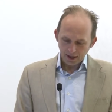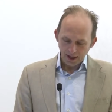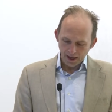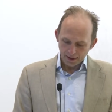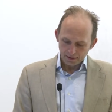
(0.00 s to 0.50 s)

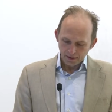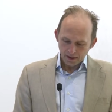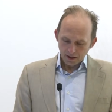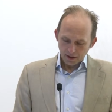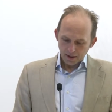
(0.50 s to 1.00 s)
and
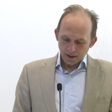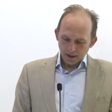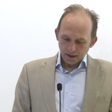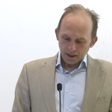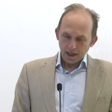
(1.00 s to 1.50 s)

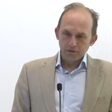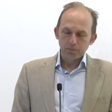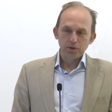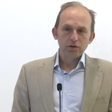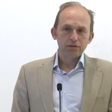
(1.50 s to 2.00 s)
gave a
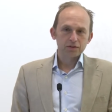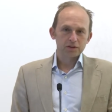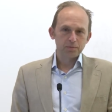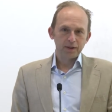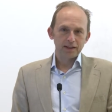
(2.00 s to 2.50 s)
beautiful
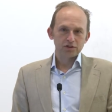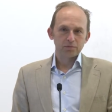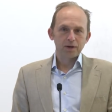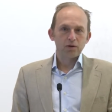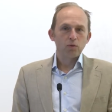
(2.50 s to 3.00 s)
speech
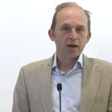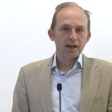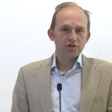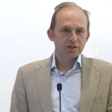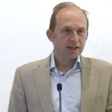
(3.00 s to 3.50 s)
about what
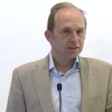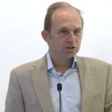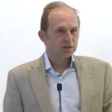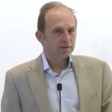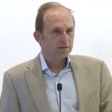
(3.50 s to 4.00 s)

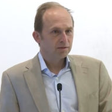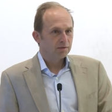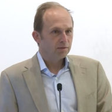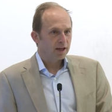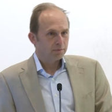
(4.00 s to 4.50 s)
education
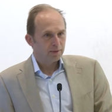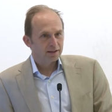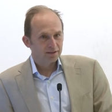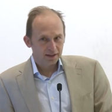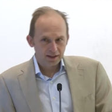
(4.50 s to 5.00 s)
had
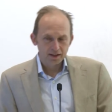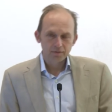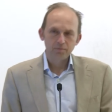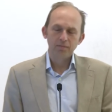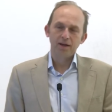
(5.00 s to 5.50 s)
meant to
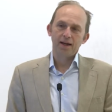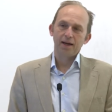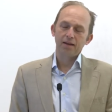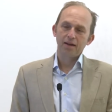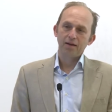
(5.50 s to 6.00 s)
him
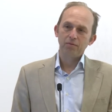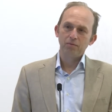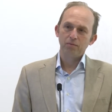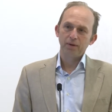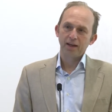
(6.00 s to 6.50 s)
and
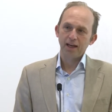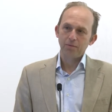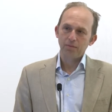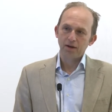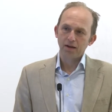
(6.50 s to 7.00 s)
then
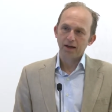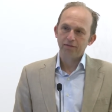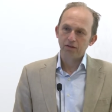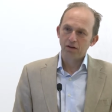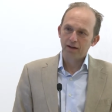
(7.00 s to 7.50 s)
became a
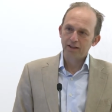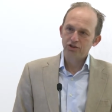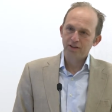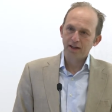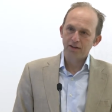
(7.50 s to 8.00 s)
lifelong
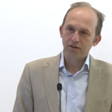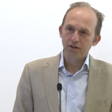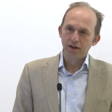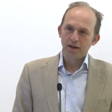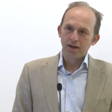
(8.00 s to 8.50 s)
educator,
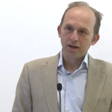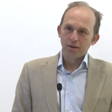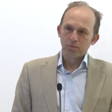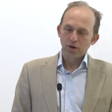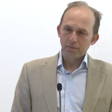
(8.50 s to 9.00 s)

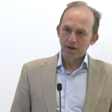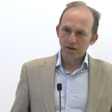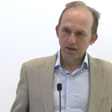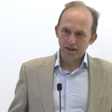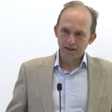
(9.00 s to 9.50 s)

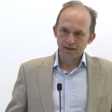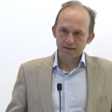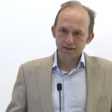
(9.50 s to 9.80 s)
primarily in the